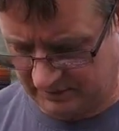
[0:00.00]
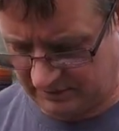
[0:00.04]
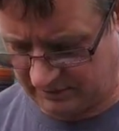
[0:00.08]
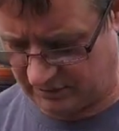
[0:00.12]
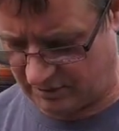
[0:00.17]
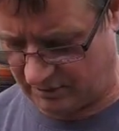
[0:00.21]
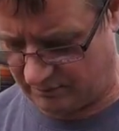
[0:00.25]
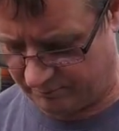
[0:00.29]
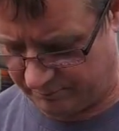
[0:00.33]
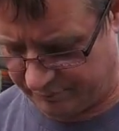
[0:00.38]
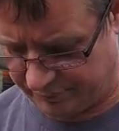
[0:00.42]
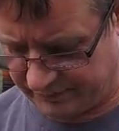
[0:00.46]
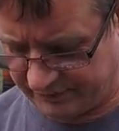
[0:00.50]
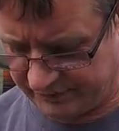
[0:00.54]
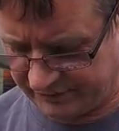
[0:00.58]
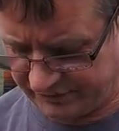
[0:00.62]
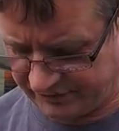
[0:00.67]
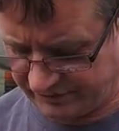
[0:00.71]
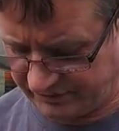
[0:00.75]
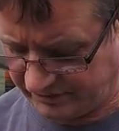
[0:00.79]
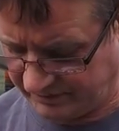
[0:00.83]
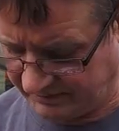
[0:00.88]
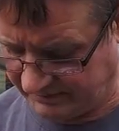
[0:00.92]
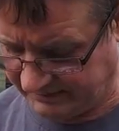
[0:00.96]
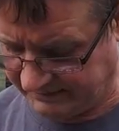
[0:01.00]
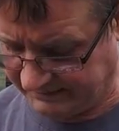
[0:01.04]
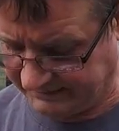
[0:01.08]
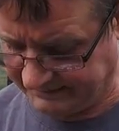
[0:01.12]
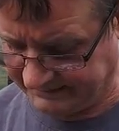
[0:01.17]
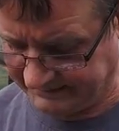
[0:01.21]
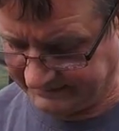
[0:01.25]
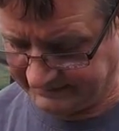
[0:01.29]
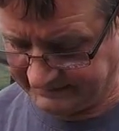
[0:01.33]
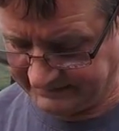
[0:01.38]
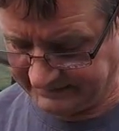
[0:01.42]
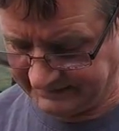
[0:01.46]
compost.
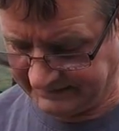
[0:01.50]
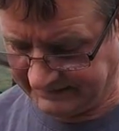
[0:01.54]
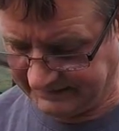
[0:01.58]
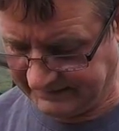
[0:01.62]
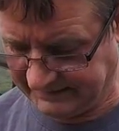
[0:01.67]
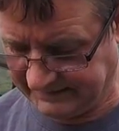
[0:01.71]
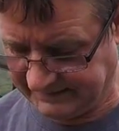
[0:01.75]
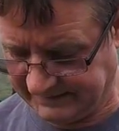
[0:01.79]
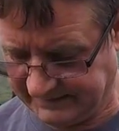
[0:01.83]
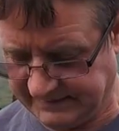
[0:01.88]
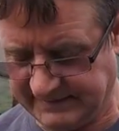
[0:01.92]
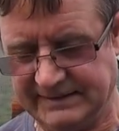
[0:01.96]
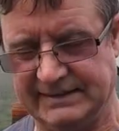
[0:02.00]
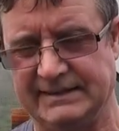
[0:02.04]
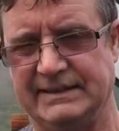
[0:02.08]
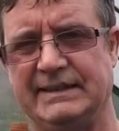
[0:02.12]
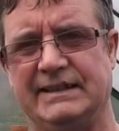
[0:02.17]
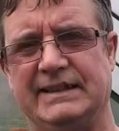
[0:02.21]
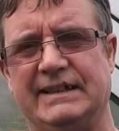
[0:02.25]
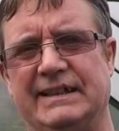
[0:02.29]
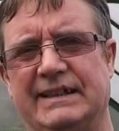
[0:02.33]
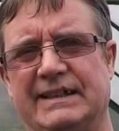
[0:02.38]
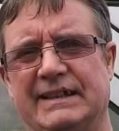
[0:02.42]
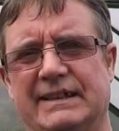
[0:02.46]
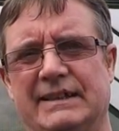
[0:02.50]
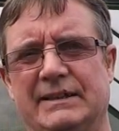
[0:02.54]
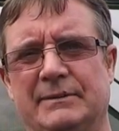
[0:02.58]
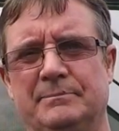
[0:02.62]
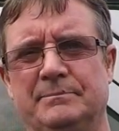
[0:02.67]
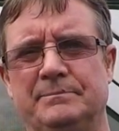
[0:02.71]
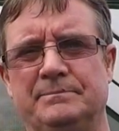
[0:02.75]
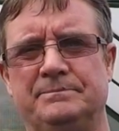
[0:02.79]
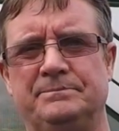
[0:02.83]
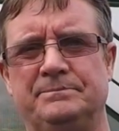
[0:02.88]
I